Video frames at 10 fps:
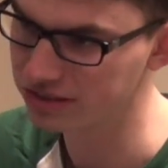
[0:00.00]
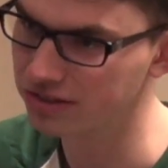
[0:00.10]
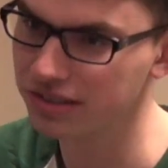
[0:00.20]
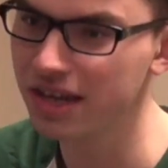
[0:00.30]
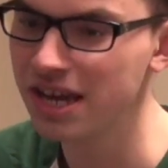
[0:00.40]

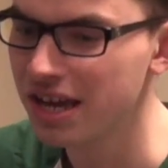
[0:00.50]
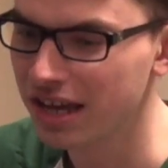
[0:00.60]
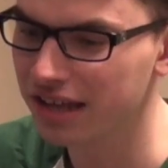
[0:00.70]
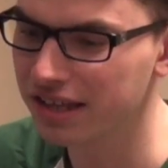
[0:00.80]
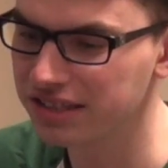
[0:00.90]
student.
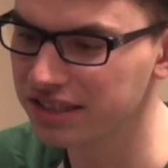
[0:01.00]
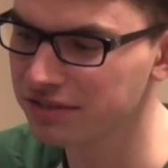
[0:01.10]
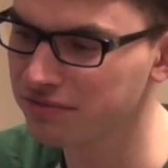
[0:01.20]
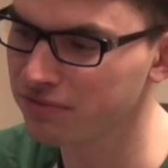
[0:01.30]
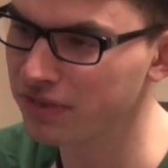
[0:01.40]
There's
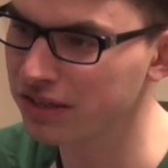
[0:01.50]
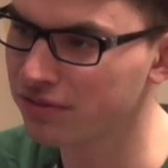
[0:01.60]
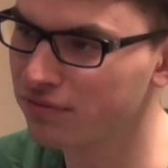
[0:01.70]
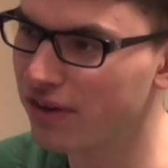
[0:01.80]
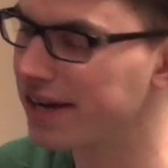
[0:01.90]
this thing
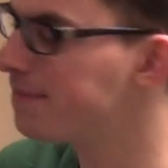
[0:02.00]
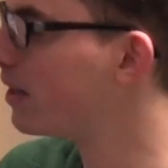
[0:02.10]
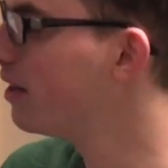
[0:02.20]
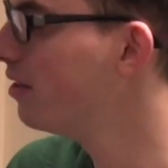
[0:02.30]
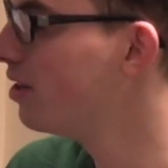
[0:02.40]
called
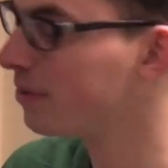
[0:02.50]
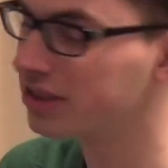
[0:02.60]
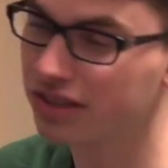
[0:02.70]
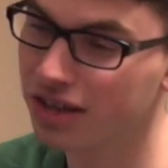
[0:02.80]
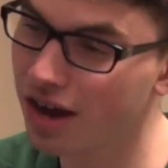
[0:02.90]
VIPER,
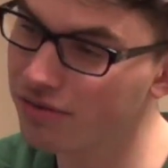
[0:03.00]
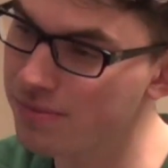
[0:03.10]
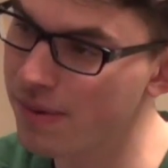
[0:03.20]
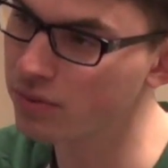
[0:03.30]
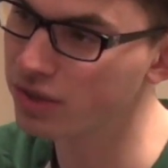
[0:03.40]
which I can't
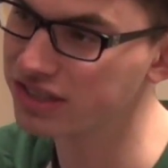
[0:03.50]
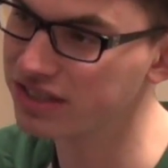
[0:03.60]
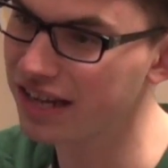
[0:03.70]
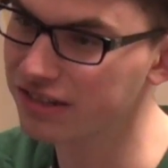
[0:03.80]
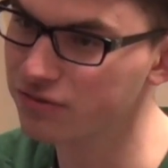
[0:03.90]
remember what it
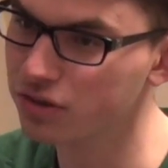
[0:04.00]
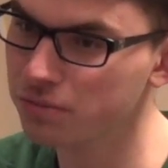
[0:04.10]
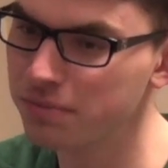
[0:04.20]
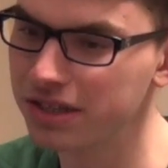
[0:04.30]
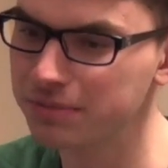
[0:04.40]
stands
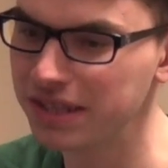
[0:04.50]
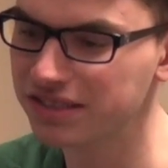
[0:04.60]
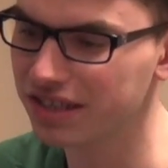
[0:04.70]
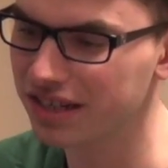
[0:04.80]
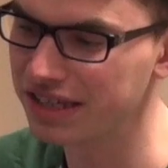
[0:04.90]
for, but it's
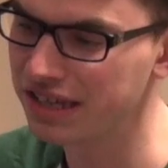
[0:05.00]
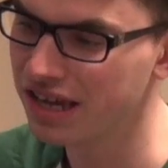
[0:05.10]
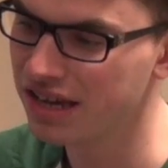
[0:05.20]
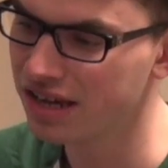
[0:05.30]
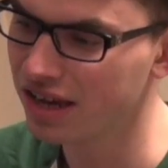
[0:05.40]
basically
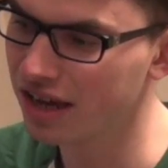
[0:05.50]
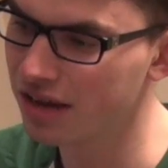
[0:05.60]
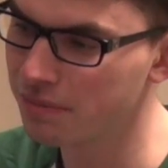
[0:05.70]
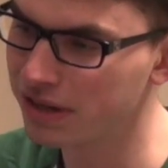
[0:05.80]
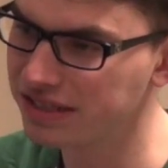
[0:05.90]

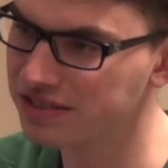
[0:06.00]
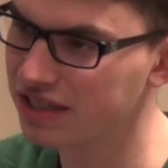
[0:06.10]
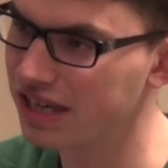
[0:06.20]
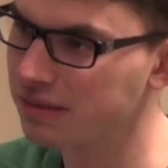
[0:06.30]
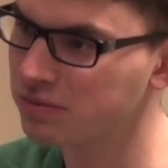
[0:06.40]
a police
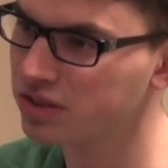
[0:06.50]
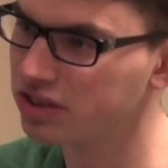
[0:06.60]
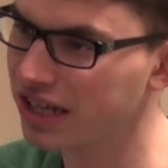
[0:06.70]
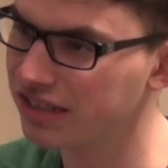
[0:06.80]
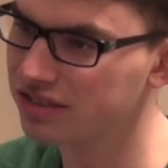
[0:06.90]
scheme to
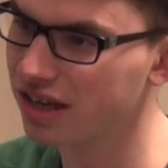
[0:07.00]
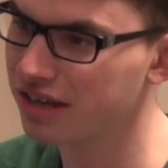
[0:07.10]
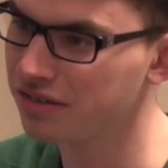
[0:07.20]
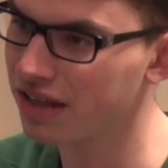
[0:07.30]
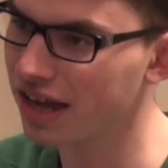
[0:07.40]
change
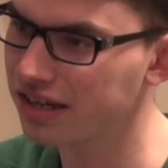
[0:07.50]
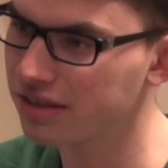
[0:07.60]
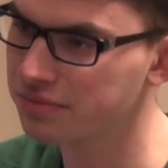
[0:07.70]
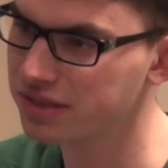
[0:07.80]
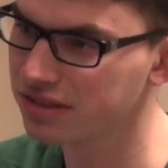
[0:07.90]
like
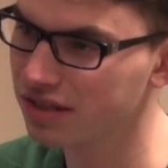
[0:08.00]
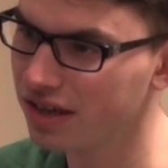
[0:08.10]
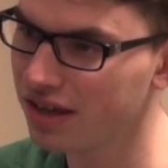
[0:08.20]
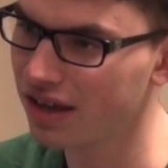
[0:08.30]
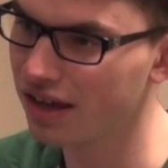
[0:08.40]
lineups,
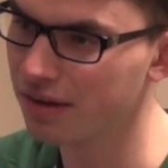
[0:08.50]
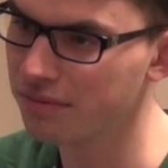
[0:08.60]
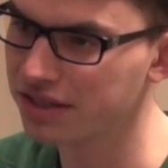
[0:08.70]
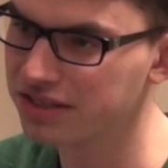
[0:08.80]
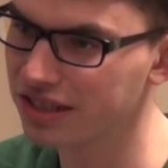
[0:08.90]

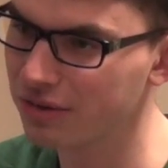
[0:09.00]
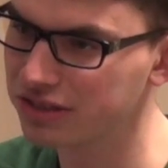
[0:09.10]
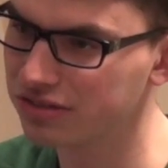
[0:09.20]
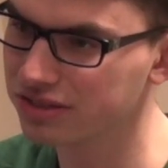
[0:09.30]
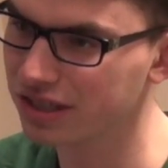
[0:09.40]
like
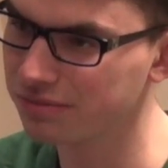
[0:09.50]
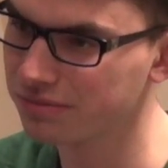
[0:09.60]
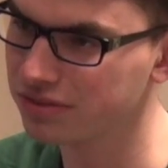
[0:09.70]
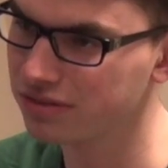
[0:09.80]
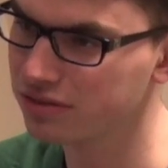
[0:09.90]
sequential
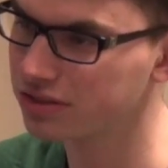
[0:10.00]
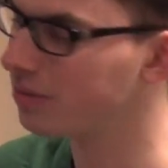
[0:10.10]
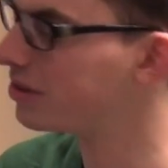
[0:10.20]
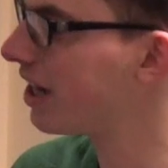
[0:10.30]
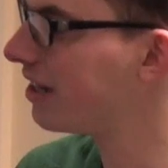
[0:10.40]
and
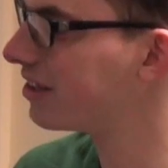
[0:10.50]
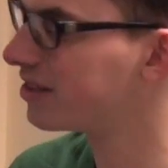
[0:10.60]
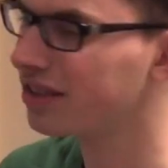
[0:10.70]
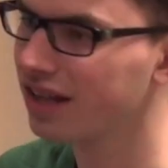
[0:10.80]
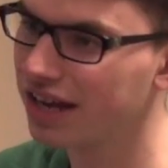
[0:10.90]

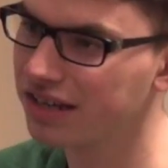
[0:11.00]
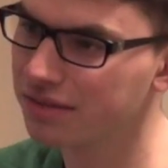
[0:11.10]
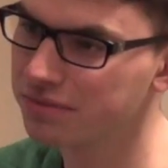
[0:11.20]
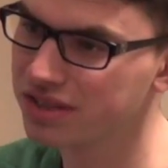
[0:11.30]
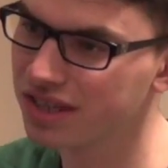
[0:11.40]
simultaneous
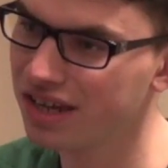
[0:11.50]
lineups.